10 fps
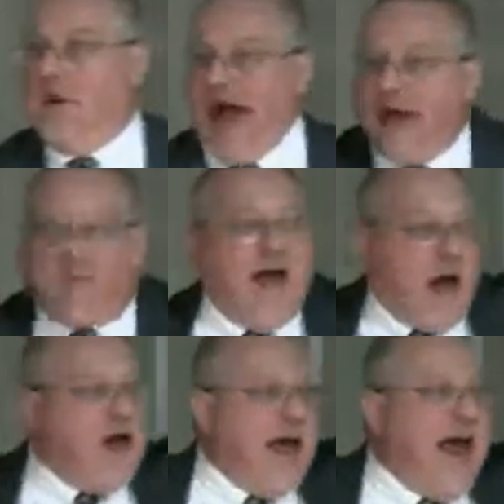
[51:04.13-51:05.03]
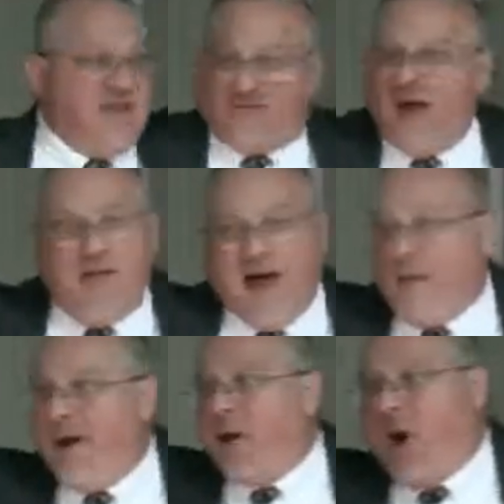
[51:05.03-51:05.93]
Out there, yes,
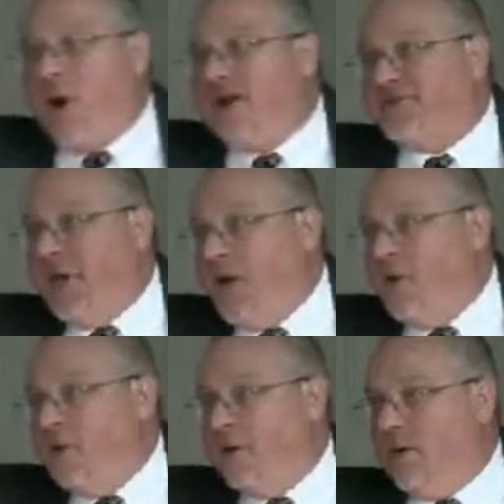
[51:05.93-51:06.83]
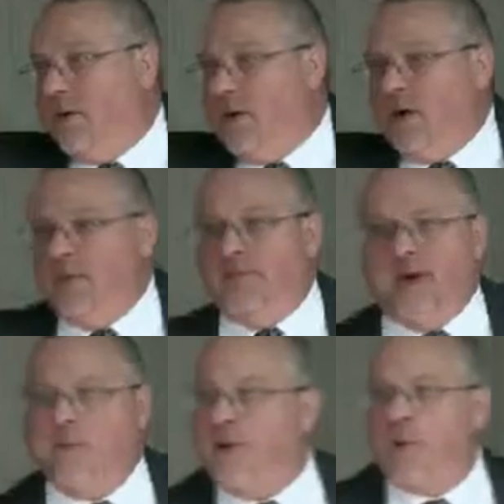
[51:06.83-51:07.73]
that'll be glorious too. But
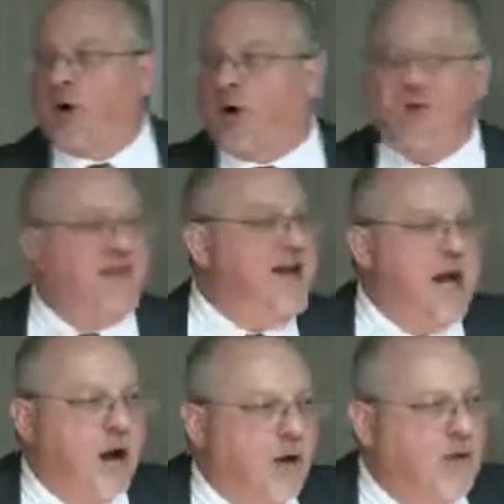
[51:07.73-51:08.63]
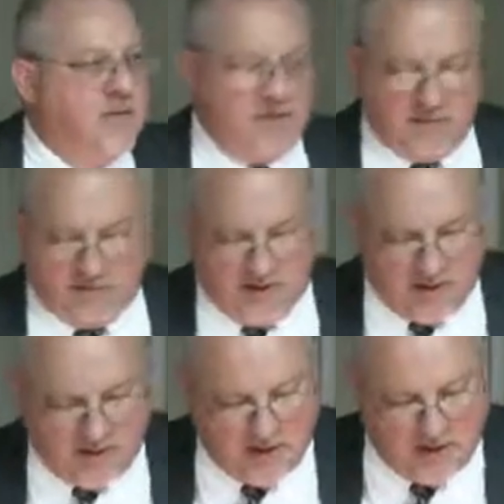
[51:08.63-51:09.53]
there'll be no more curse in here.
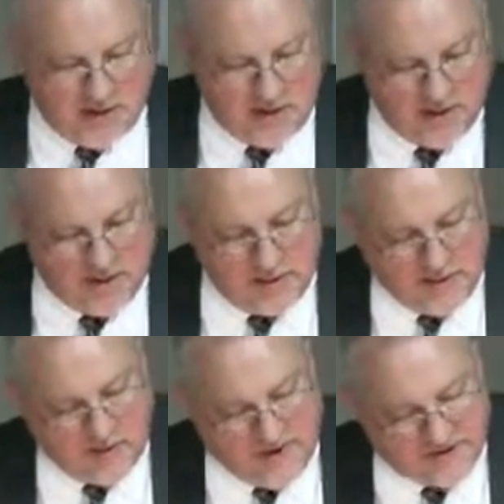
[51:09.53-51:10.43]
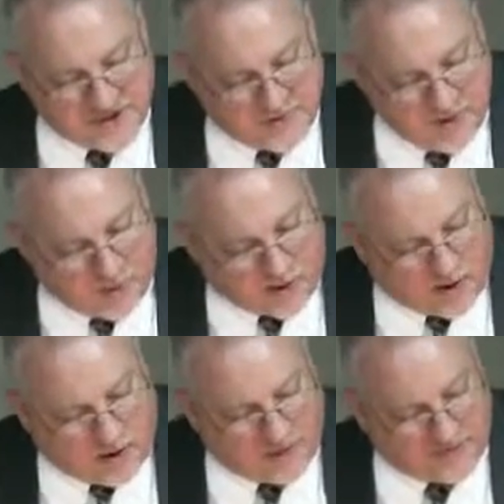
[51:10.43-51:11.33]
Huh? And there shall be no more
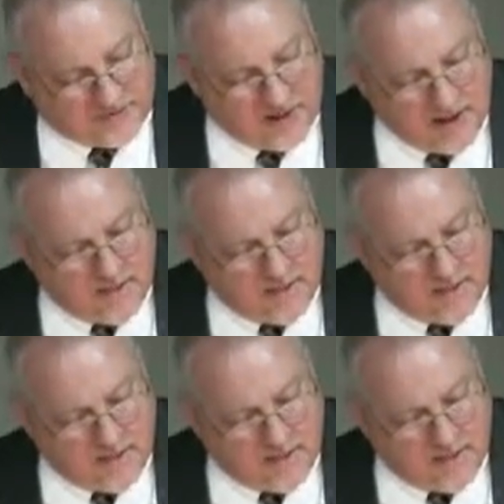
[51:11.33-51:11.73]
curse.